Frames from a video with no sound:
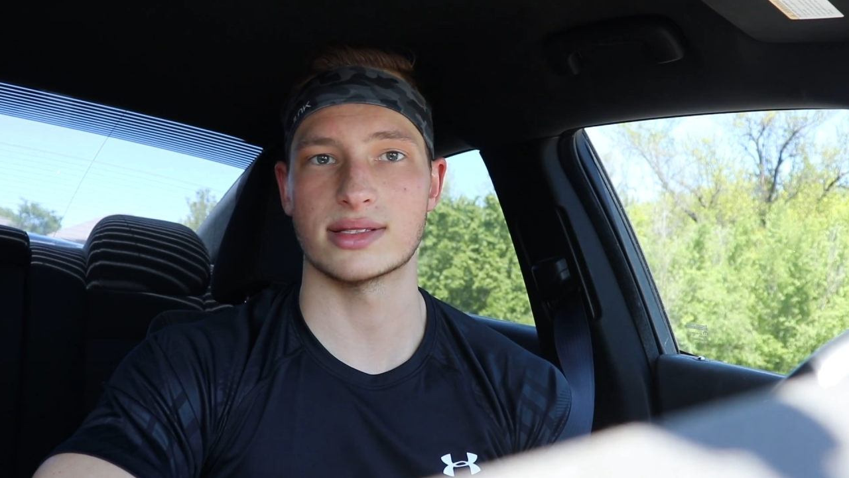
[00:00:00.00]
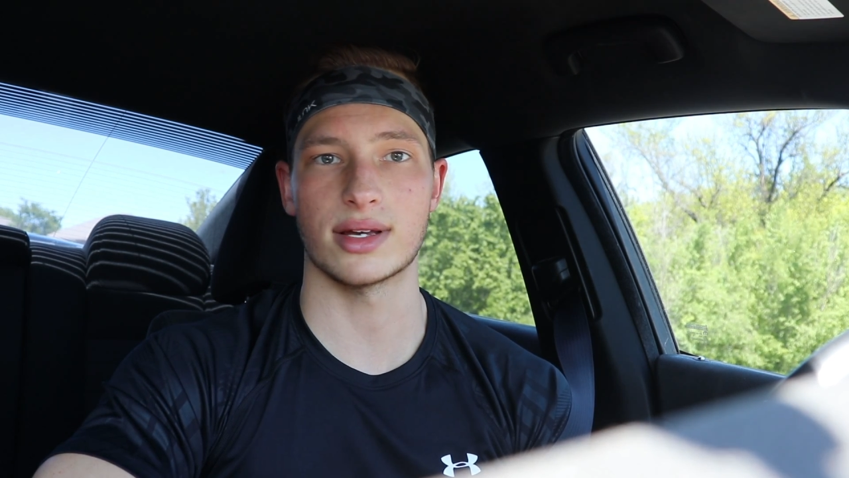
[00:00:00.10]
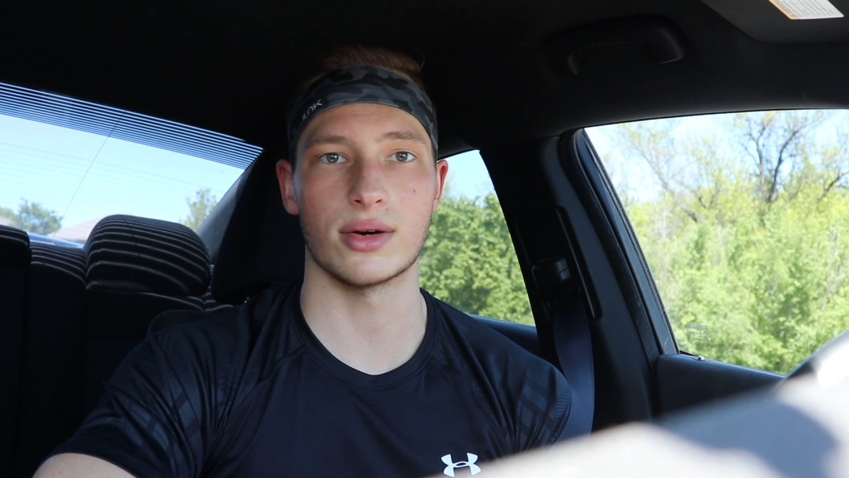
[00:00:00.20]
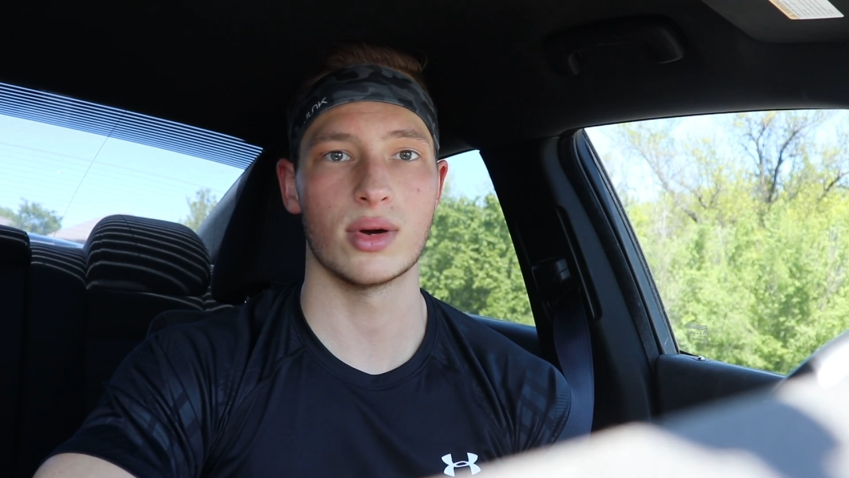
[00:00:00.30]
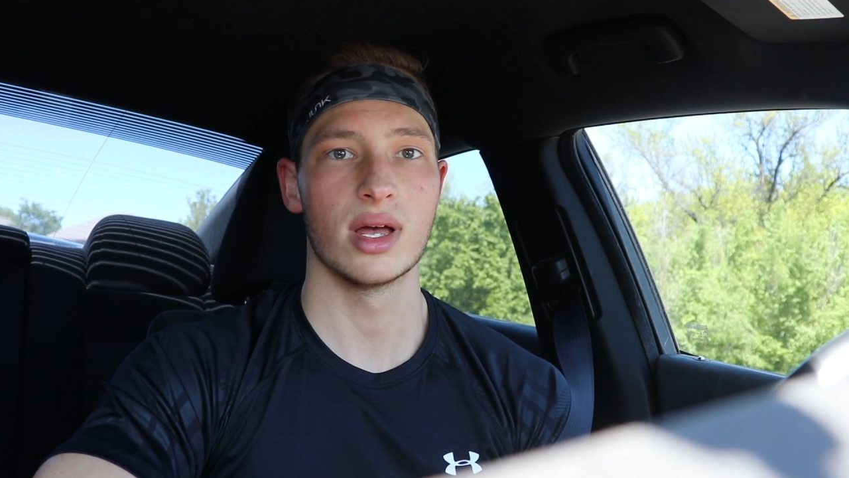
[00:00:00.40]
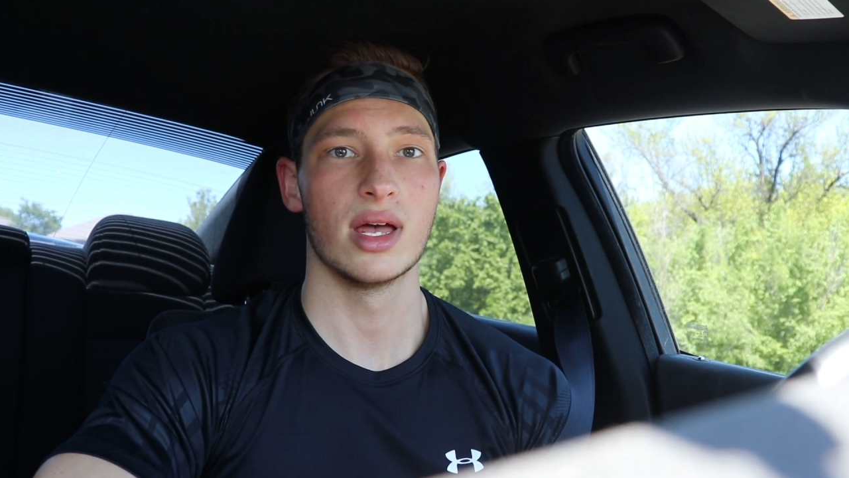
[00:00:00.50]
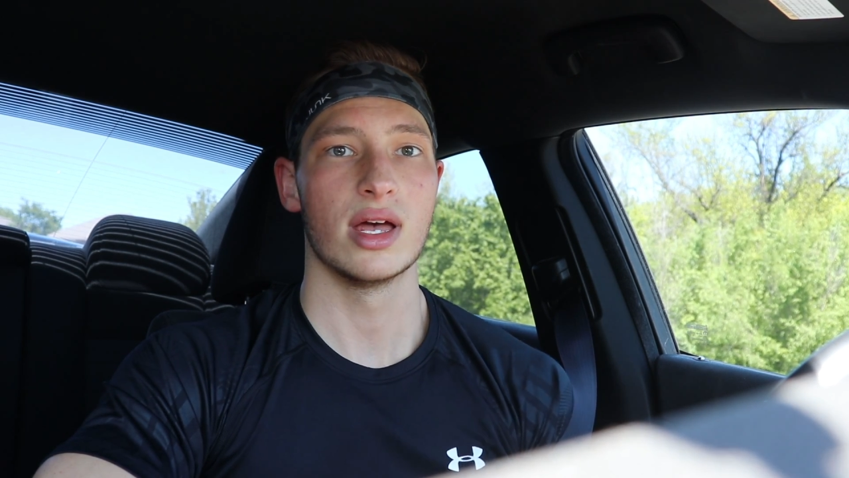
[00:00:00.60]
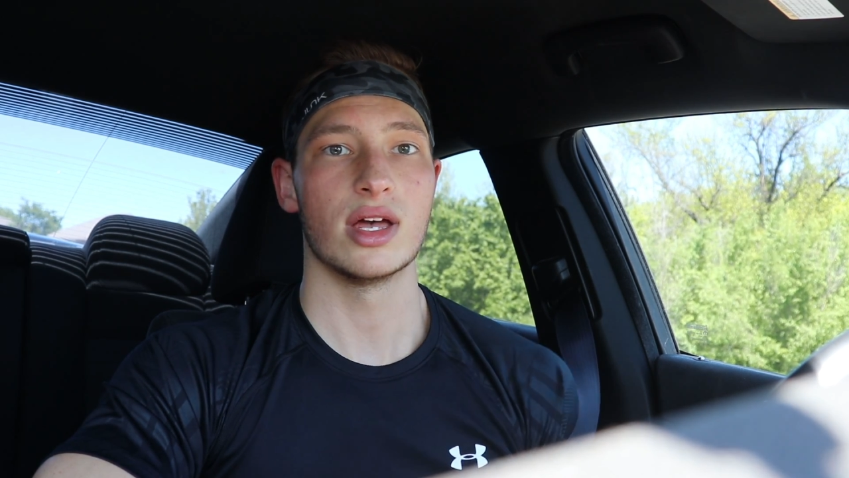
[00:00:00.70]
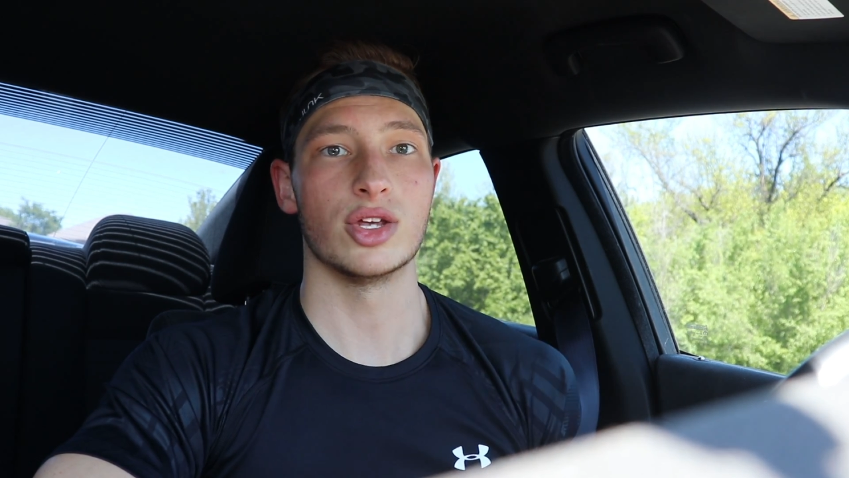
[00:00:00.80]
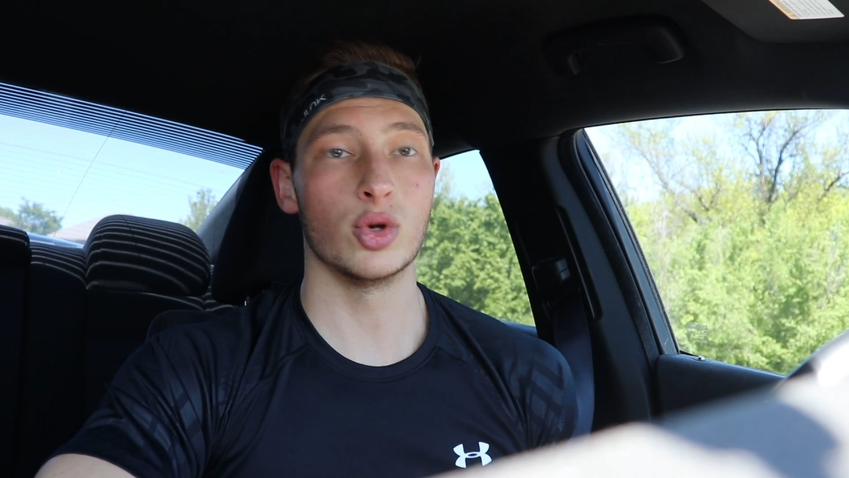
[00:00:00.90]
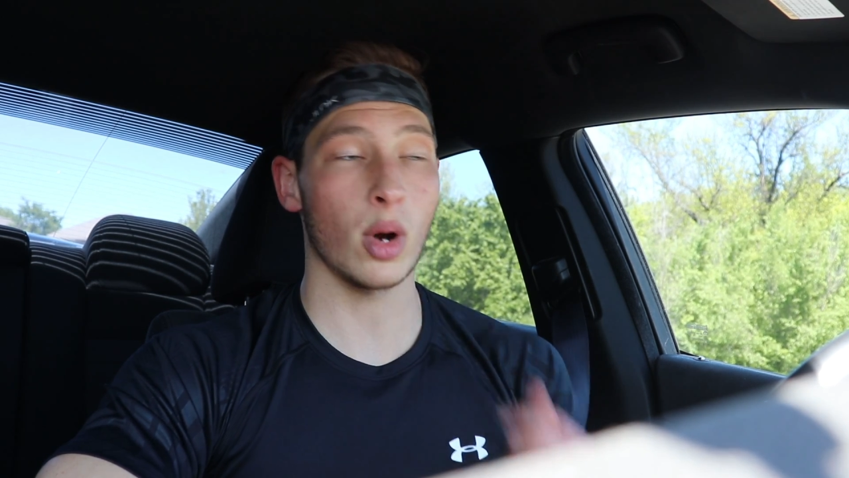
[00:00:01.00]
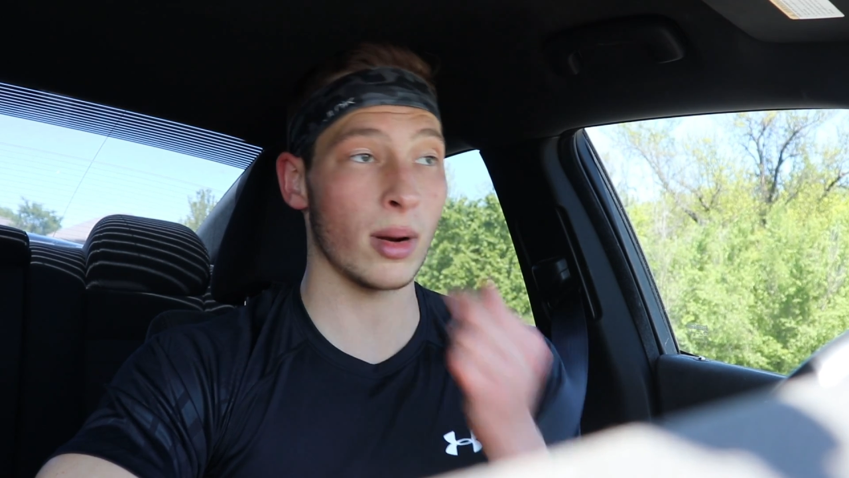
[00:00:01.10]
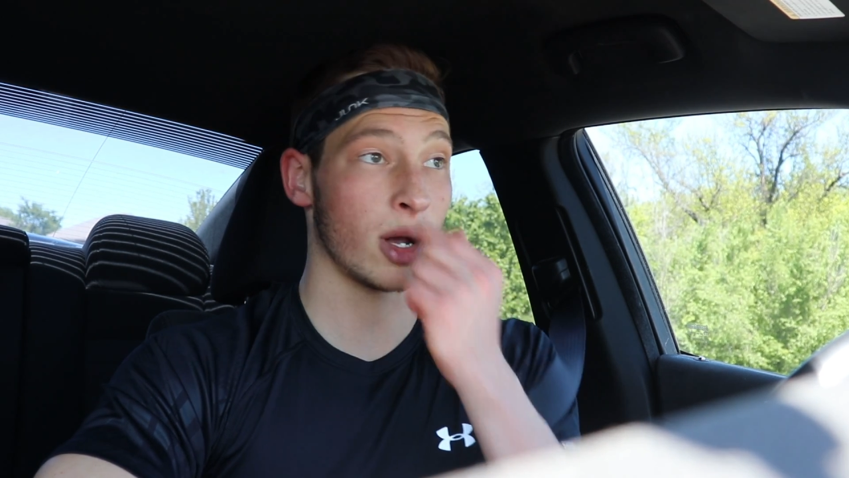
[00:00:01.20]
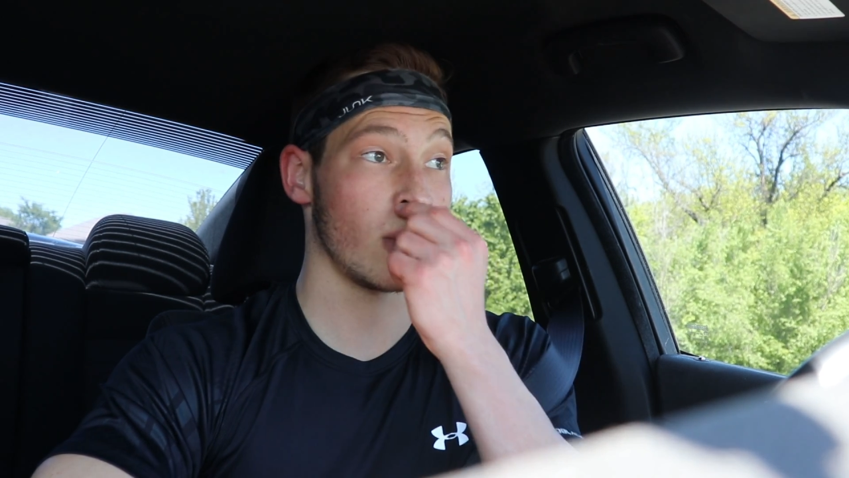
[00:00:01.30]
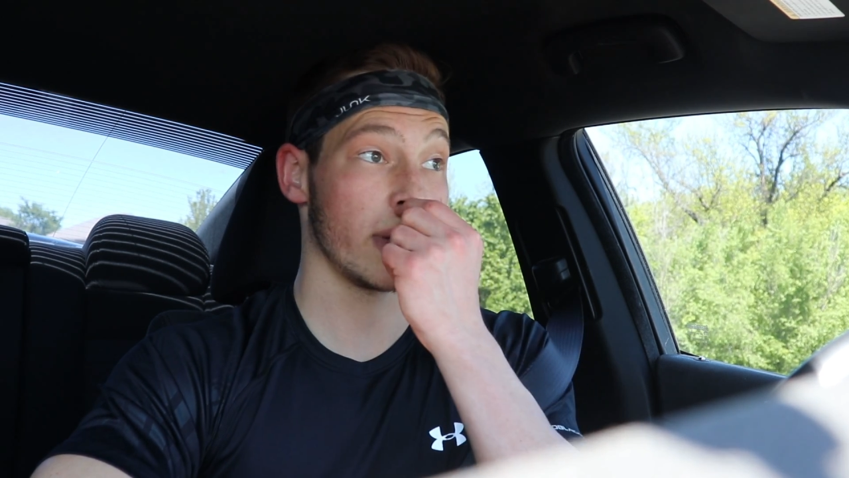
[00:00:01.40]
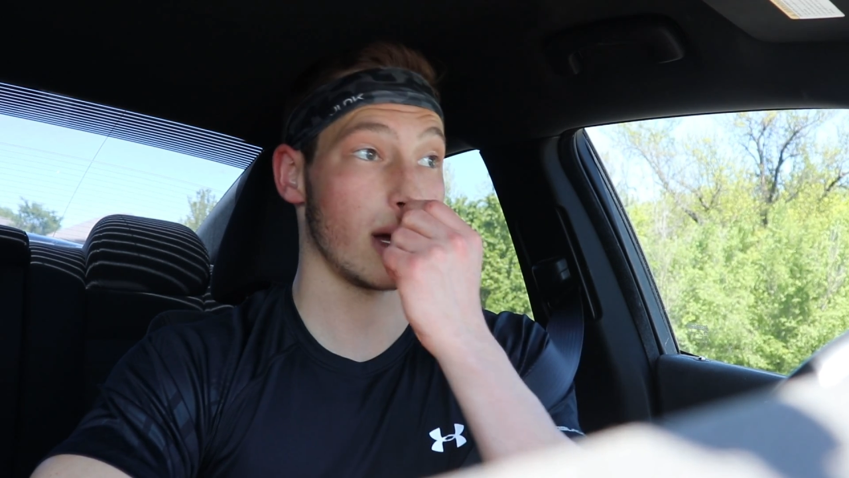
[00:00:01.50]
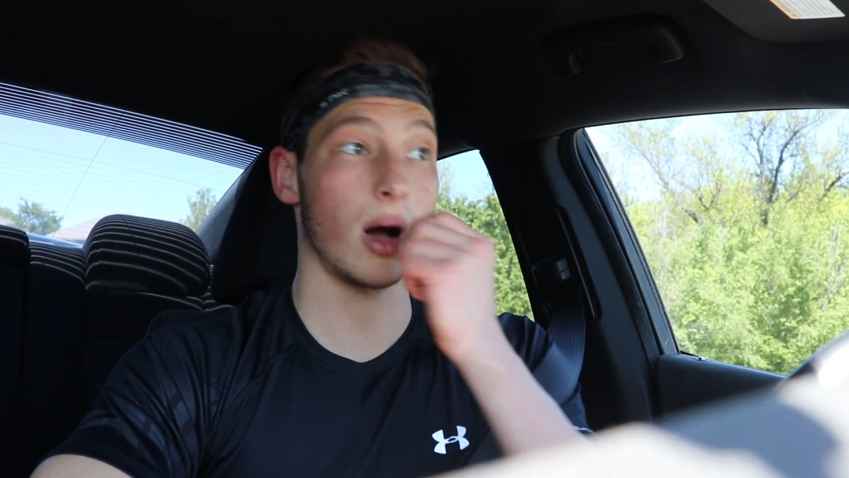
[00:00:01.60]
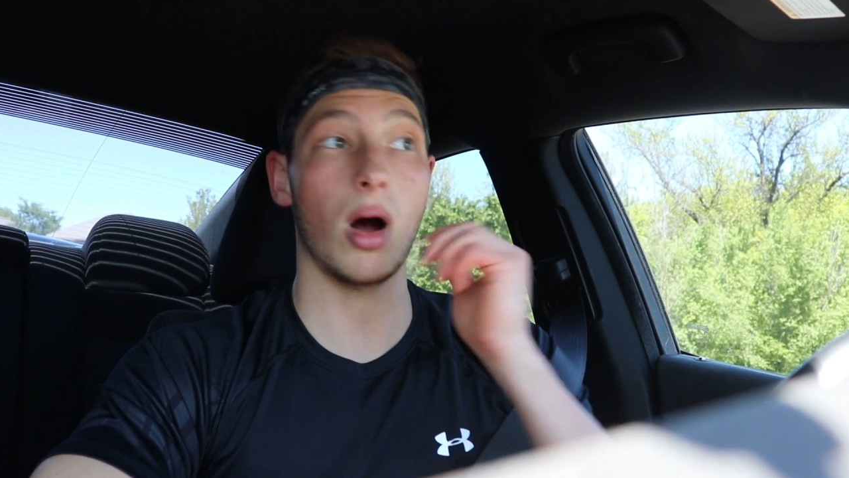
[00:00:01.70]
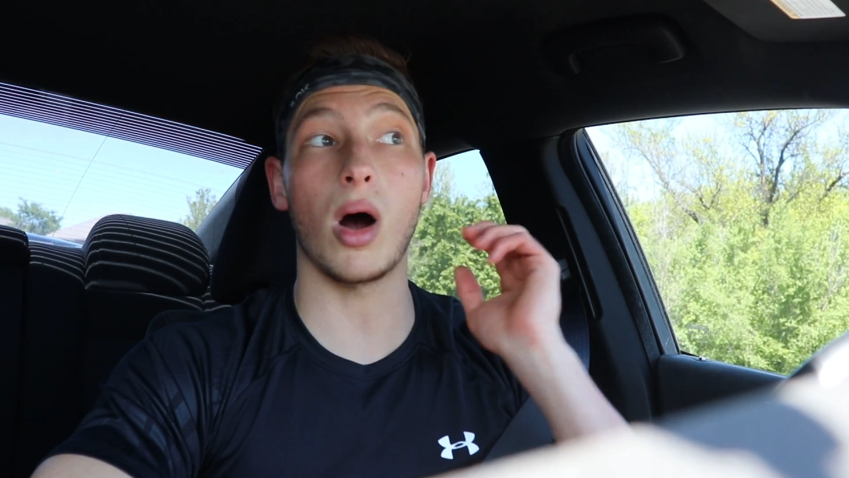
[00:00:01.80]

So you are going